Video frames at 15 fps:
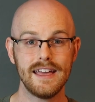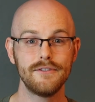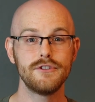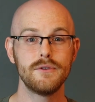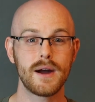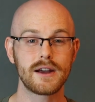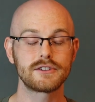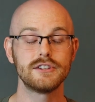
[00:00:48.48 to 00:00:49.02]
if
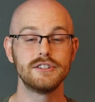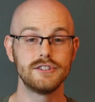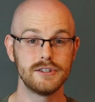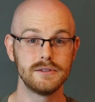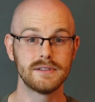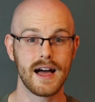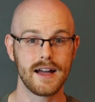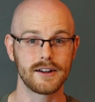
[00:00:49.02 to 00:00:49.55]
you actually
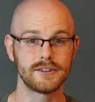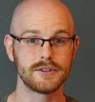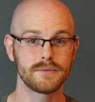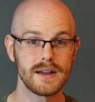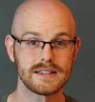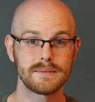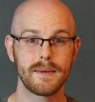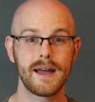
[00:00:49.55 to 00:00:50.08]
do lie on your
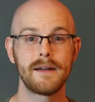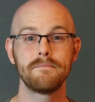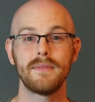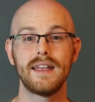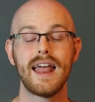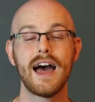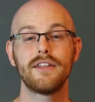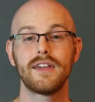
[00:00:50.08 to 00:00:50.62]
resume
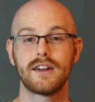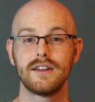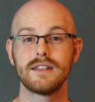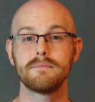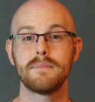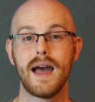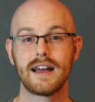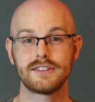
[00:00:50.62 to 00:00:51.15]
and how that could
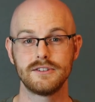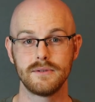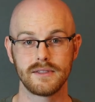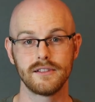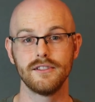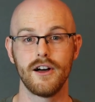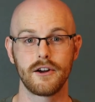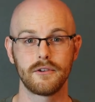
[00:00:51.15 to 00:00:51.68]
impact you in
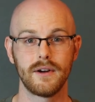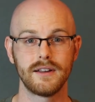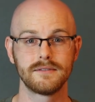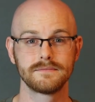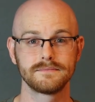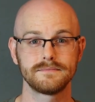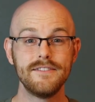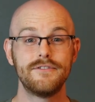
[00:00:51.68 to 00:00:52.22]
the long run.
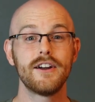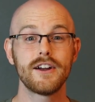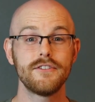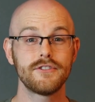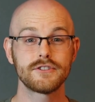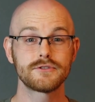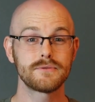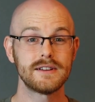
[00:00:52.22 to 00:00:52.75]
The very
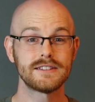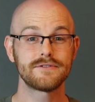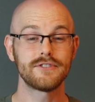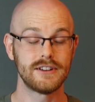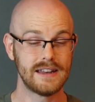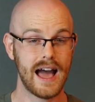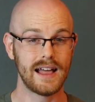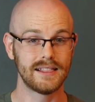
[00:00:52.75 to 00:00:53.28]
first reason for
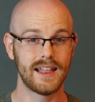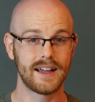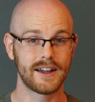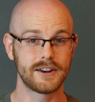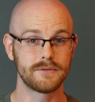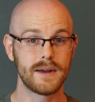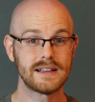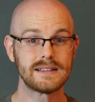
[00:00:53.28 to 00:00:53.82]
not lying
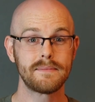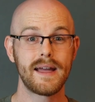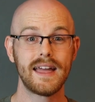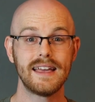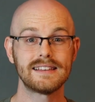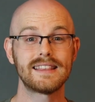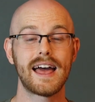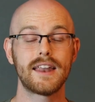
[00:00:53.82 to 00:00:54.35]
on a resume
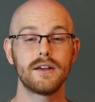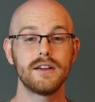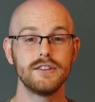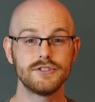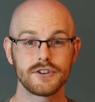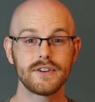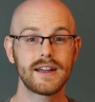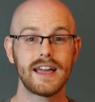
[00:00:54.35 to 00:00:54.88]
is that
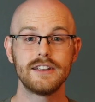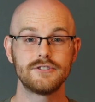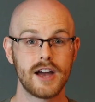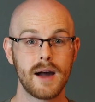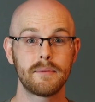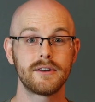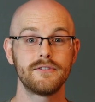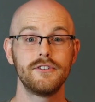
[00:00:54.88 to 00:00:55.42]
during a
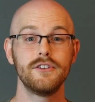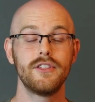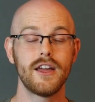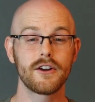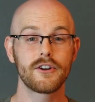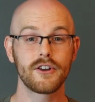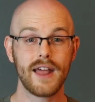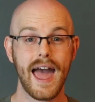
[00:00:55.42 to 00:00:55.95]
job interview, they
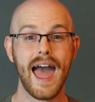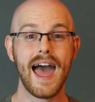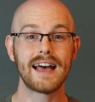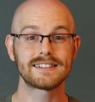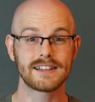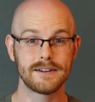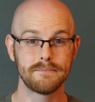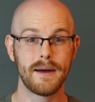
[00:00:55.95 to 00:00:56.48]
are going to
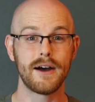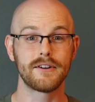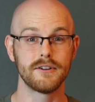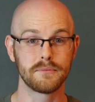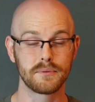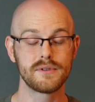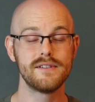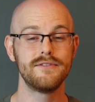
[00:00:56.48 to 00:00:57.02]
ask about
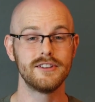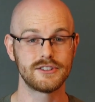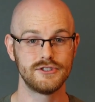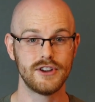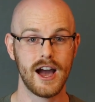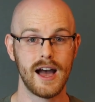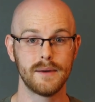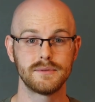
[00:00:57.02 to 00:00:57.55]
your previous
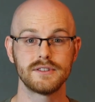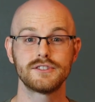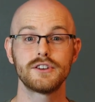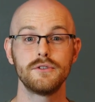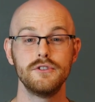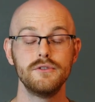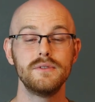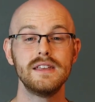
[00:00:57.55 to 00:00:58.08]
jobs. And so
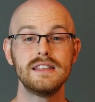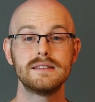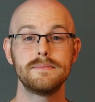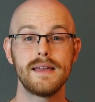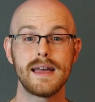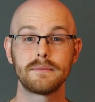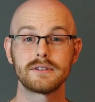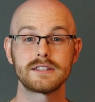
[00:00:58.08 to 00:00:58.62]
you need to
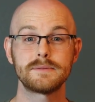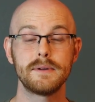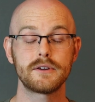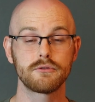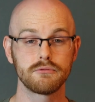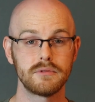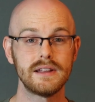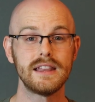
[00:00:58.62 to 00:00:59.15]
be able to speak
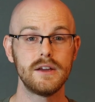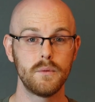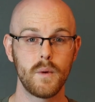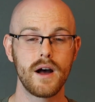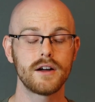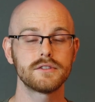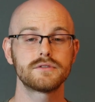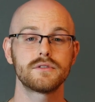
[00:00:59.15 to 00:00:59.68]
really
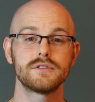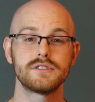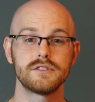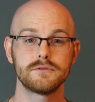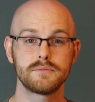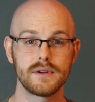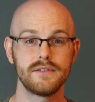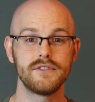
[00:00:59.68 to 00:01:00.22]
well towards
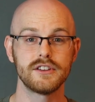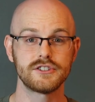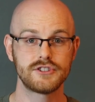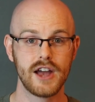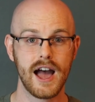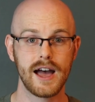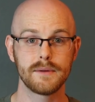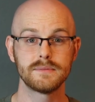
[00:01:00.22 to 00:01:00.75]
those previous
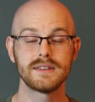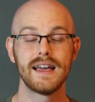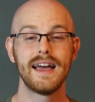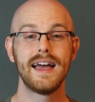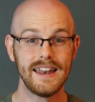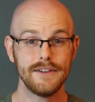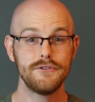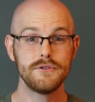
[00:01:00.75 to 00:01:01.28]
jobs.
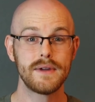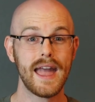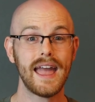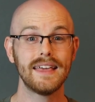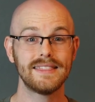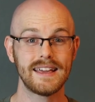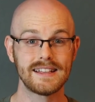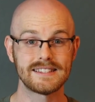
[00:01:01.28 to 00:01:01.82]
And if you
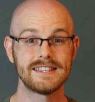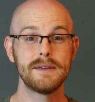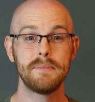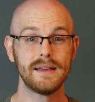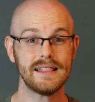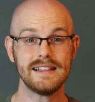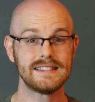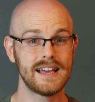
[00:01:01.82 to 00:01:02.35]
can't, they can
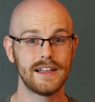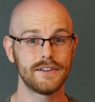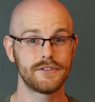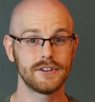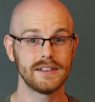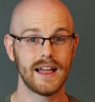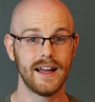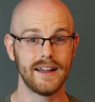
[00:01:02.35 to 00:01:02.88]
typically tell if
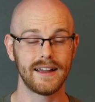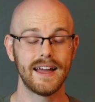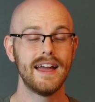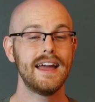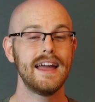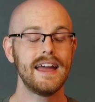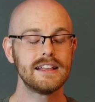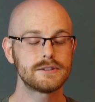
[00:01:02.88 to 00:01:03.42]
you're lying.
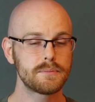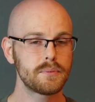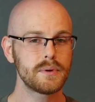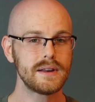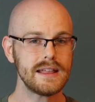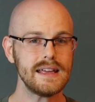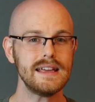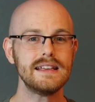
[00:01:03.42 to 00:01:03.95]
It's
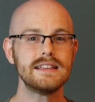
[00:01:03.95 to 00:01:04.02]
pretty